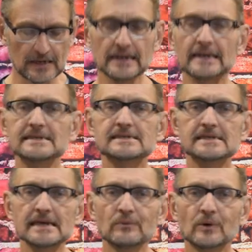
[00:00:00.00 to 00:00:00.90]
Let's
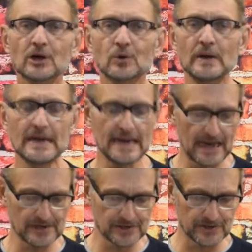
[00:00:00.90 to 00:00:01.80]
see what Queen
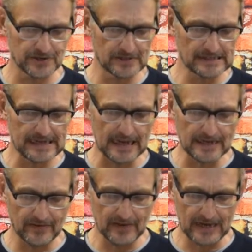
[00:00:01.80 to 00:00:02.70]
Esther said to the